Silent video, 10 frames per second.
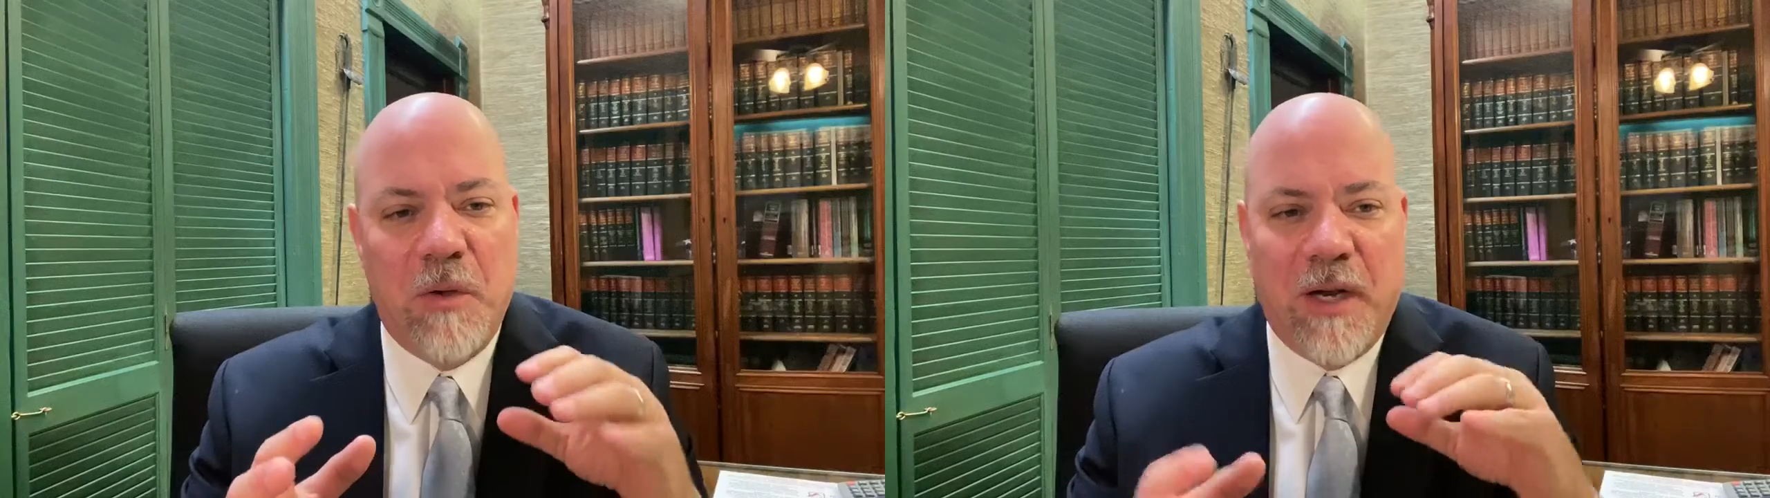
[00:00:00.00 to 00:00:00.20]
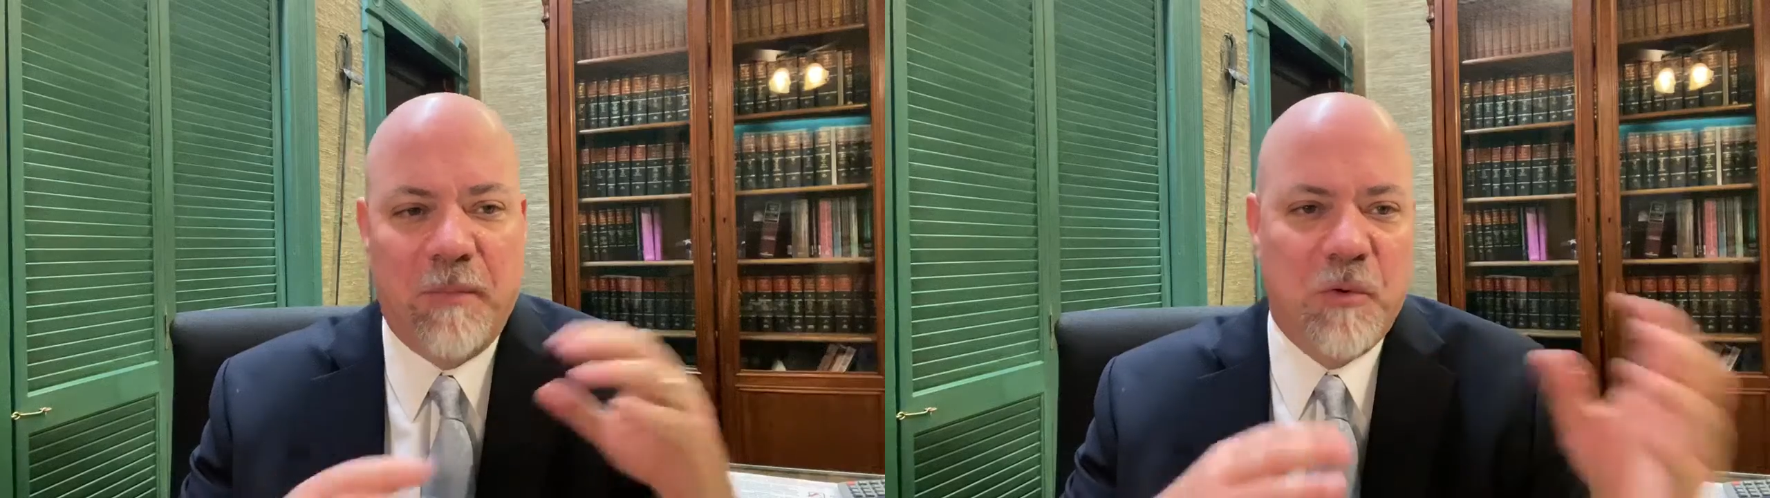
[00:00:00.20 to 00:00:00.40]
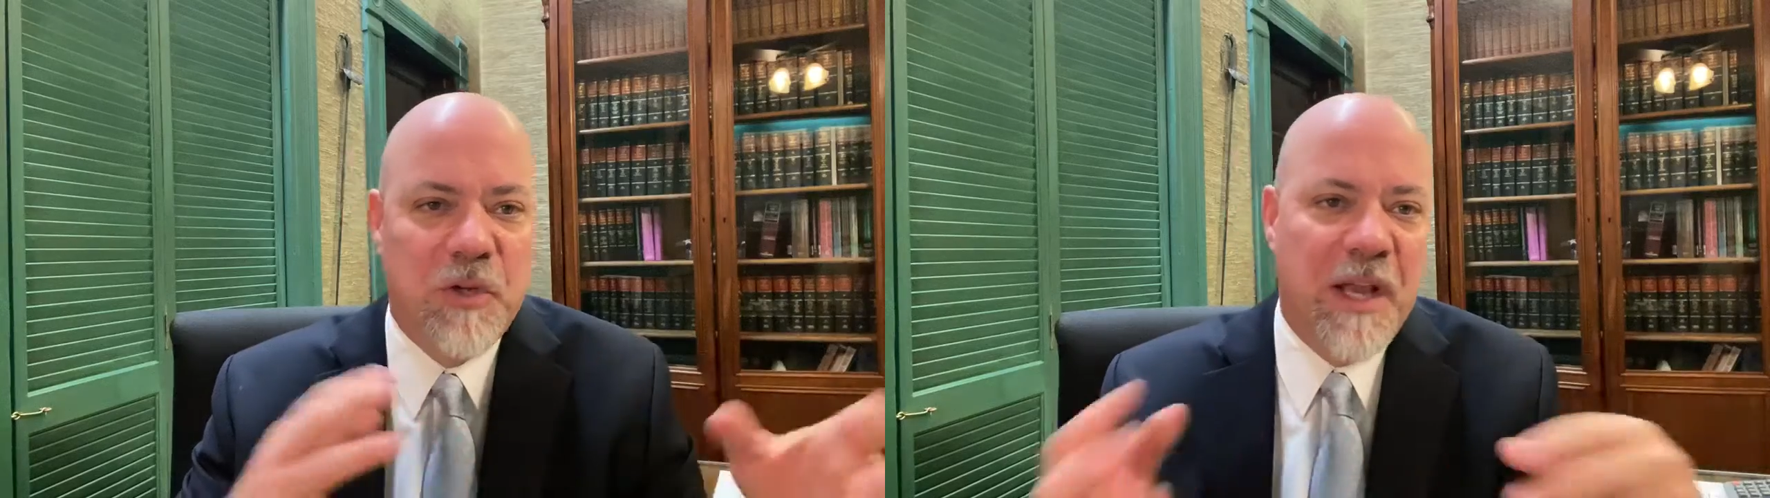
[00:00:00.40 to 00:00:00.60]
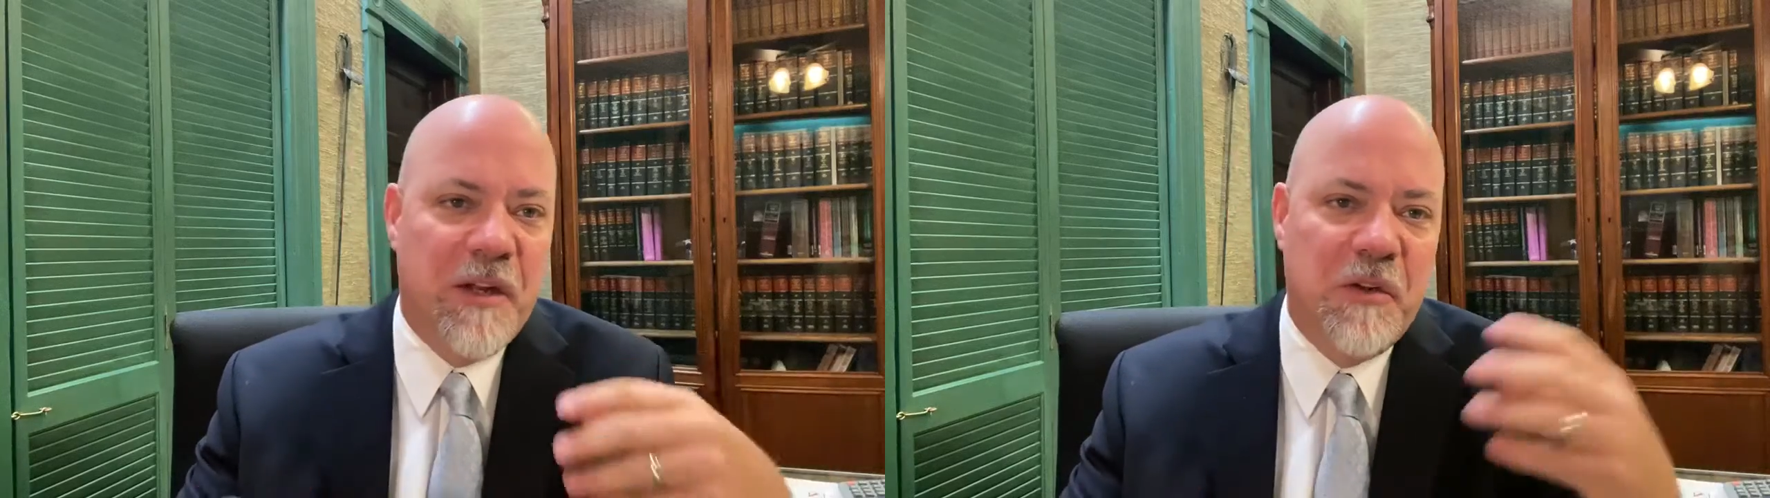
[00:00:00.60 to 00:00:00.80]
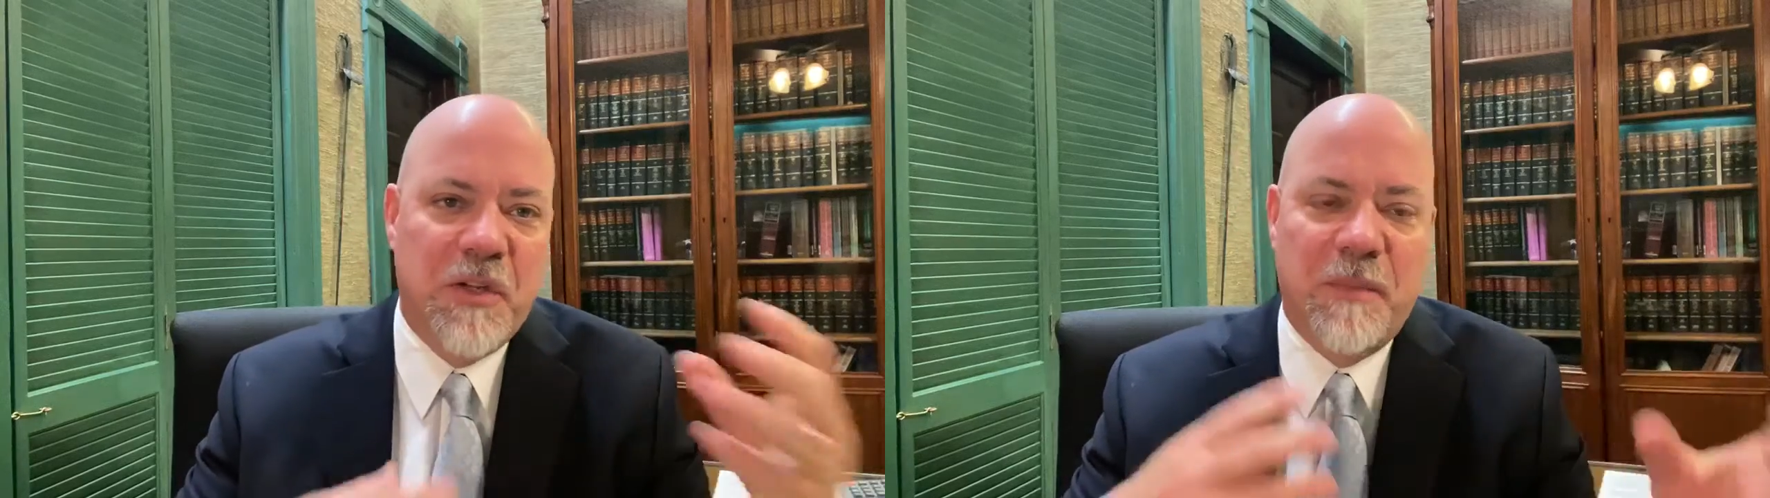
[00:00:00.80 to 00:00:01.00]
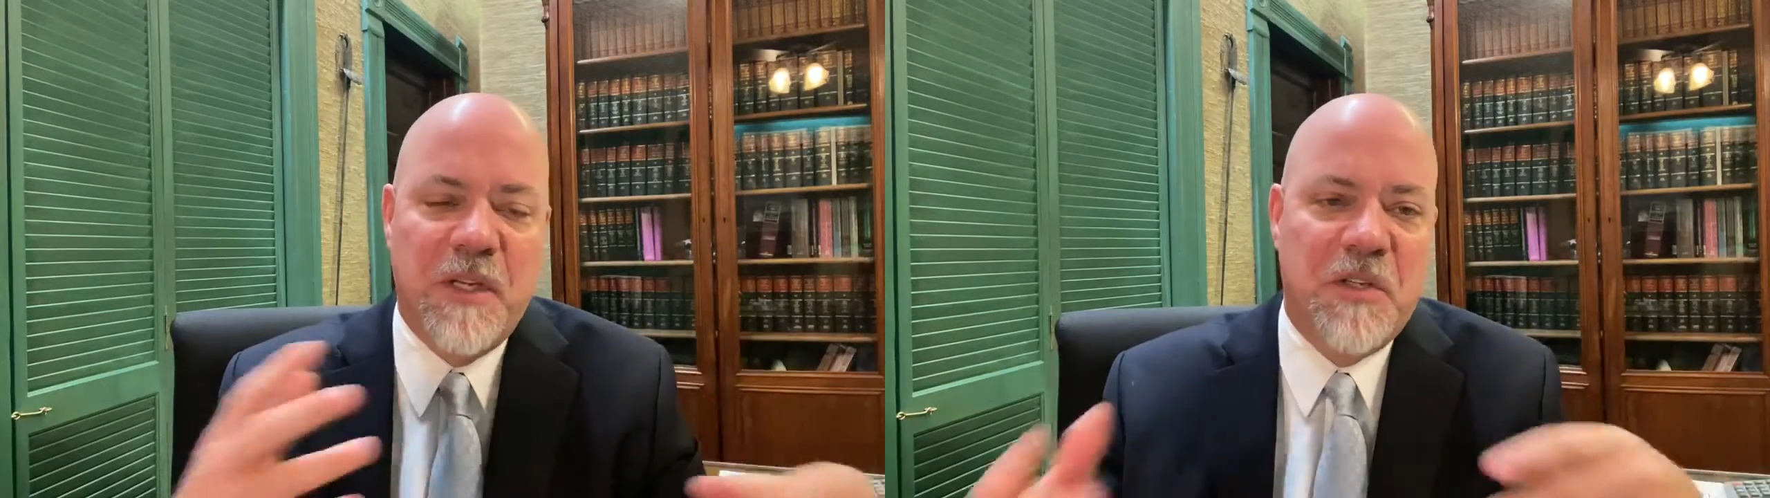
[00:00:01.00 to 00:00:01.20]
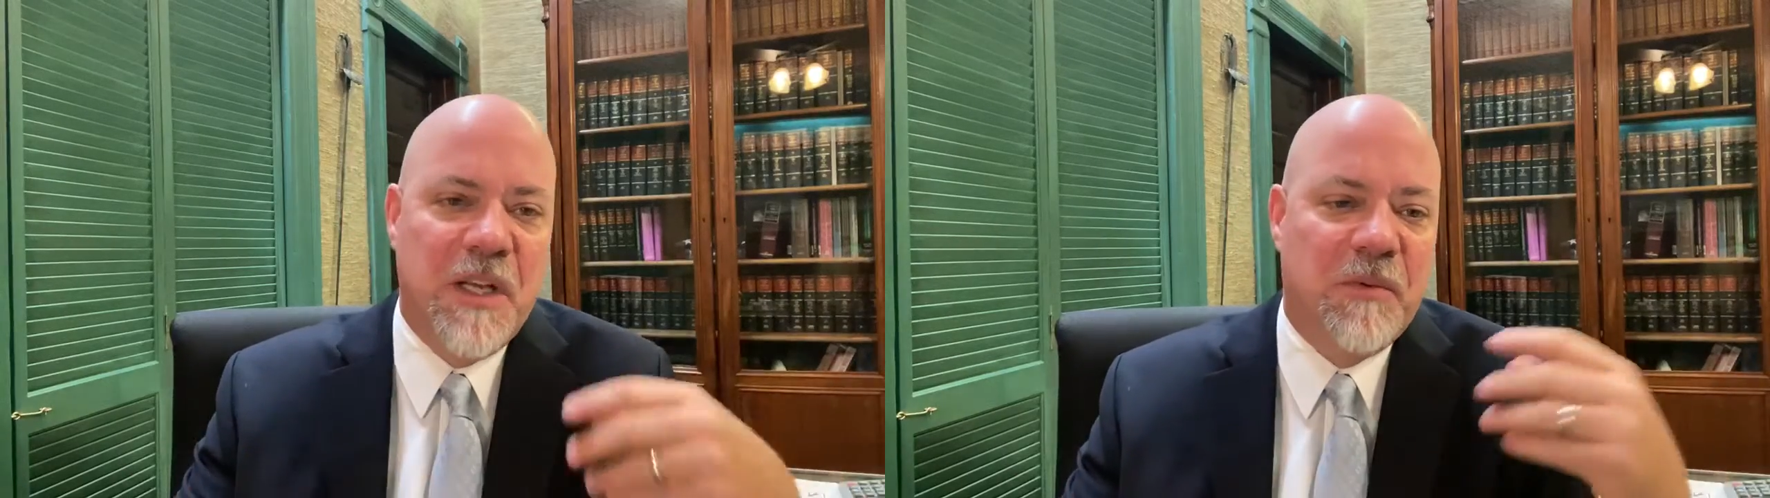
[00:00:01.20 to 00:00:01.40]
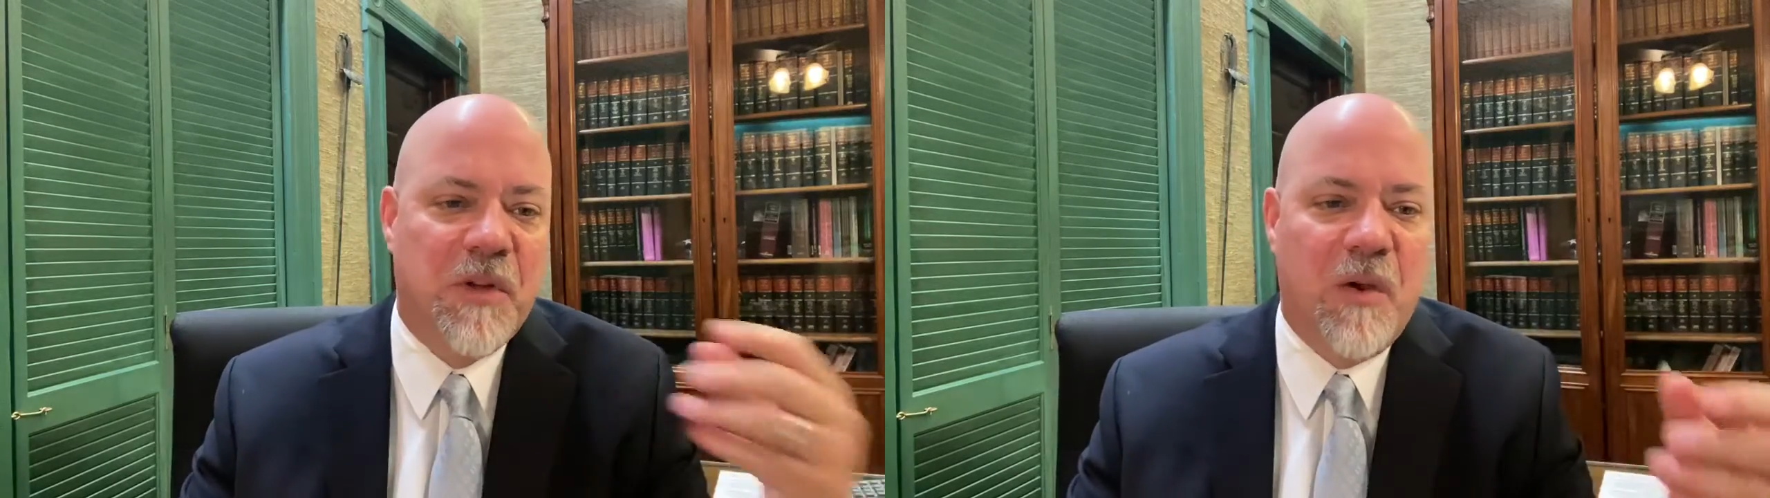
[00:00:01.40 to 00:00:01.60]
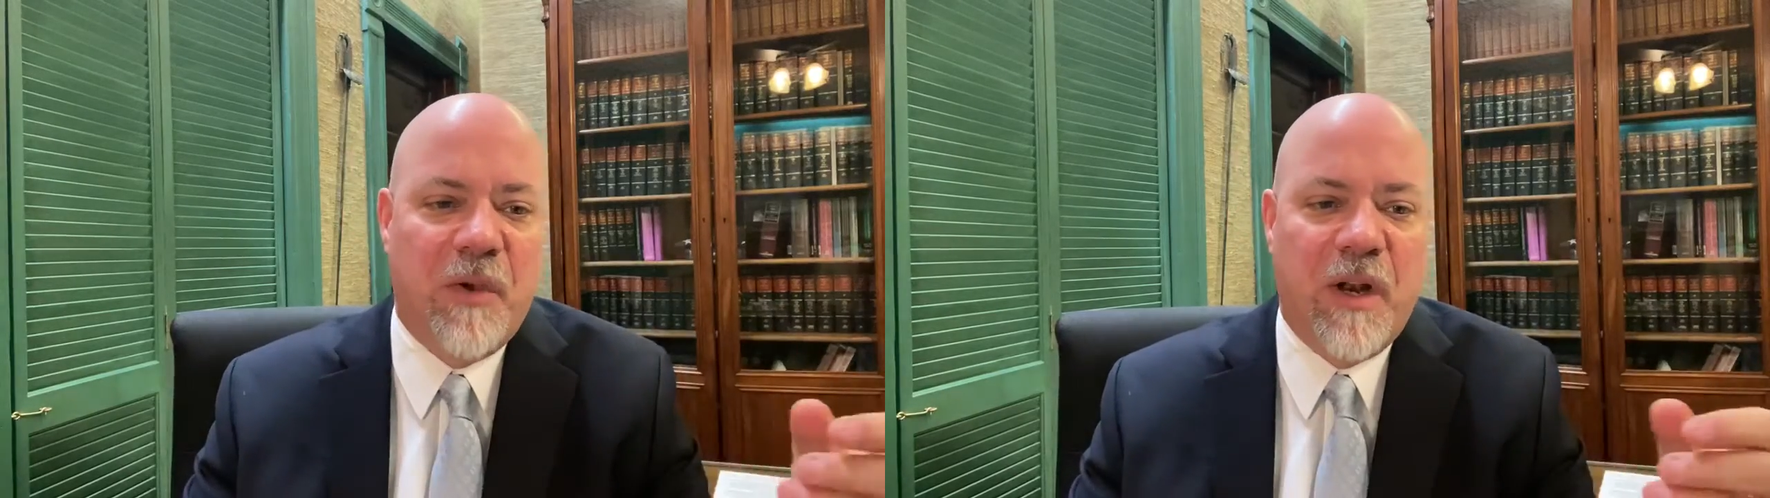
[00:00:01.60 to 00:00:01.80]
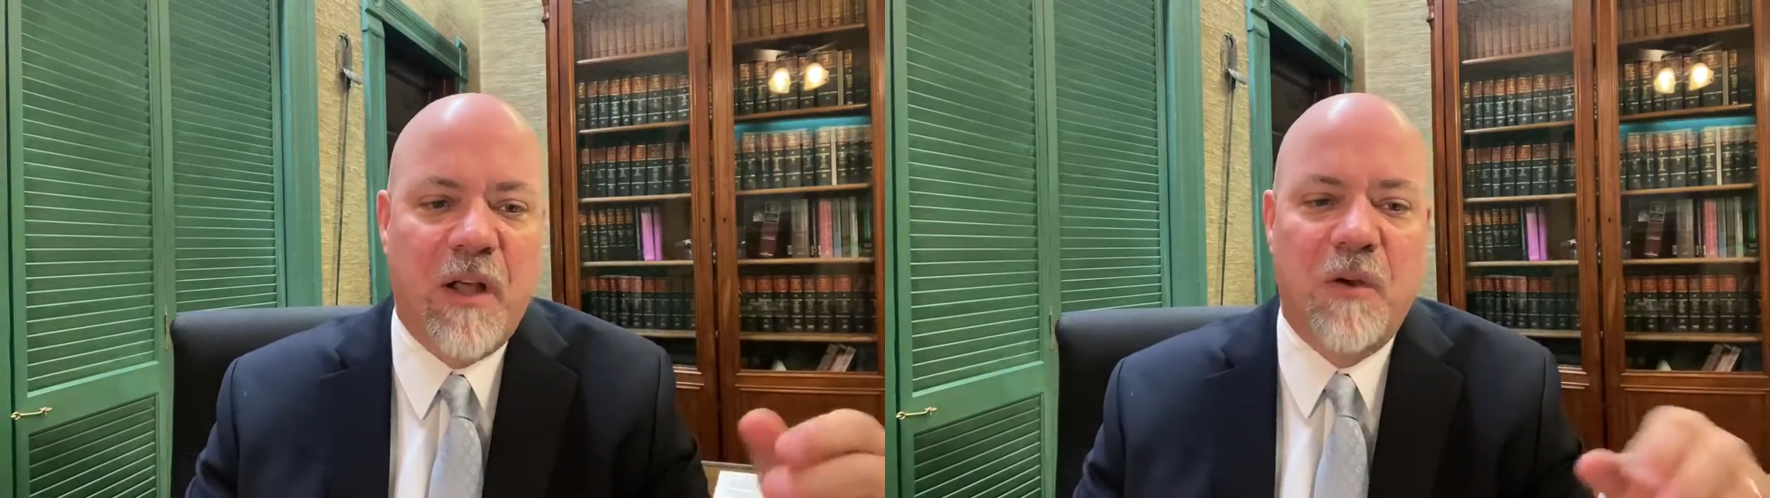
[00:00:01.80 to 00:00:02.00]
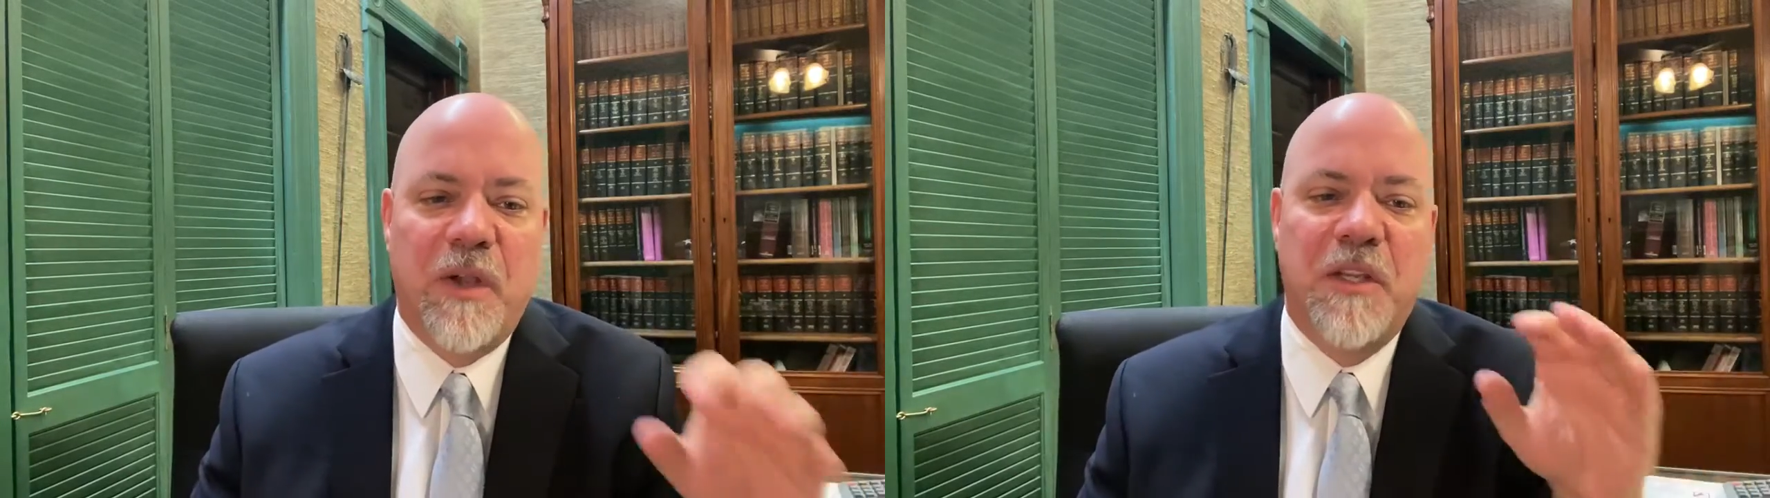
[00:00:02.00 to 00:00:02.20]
and I'm going to try to do some of these tips along,